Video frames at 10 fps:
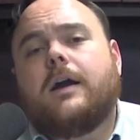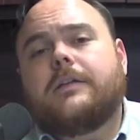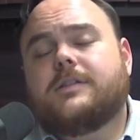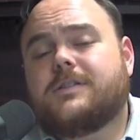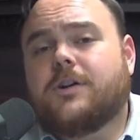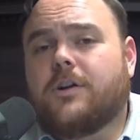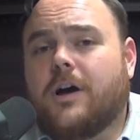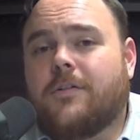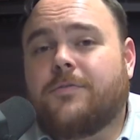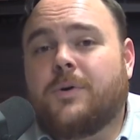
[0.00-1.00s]
All right, to start
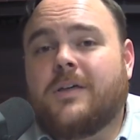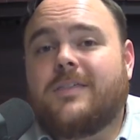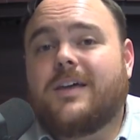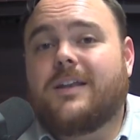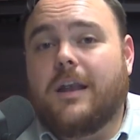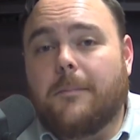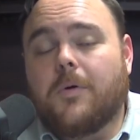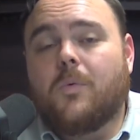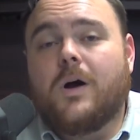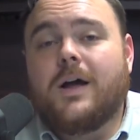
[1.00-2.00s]
off with,
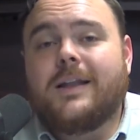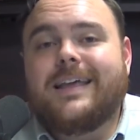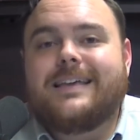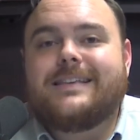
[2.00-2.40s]
number 1